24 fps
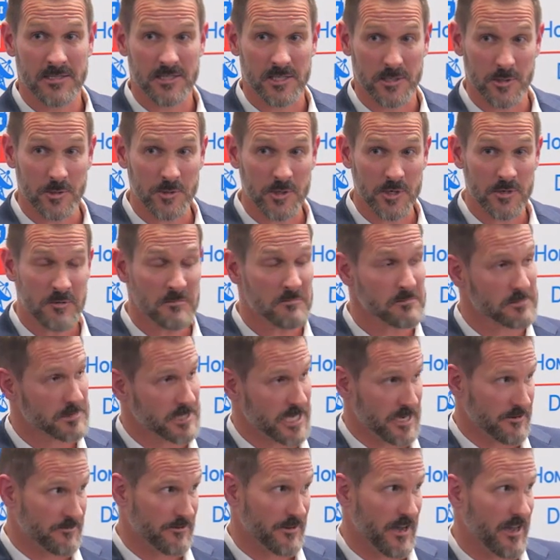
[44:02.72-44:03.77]
Solution,
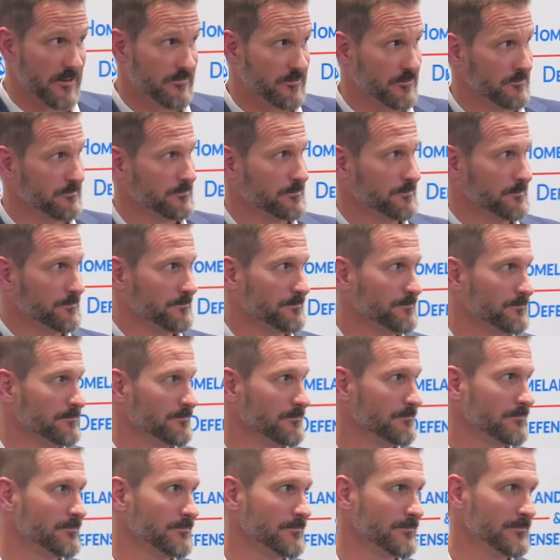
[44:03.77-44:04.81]
take 5.
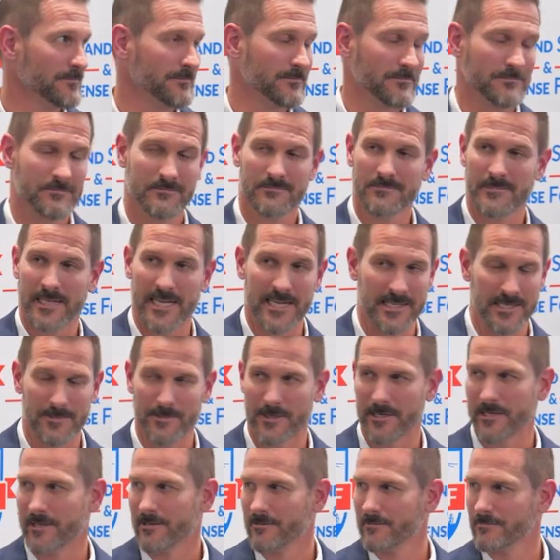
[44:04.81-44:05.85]
Easy
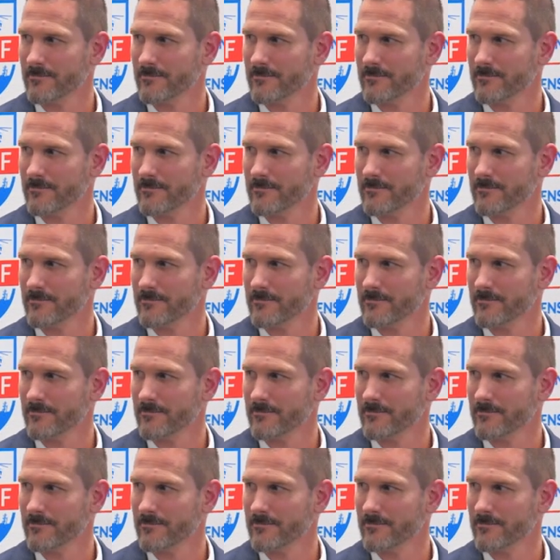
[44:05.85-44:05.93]
money.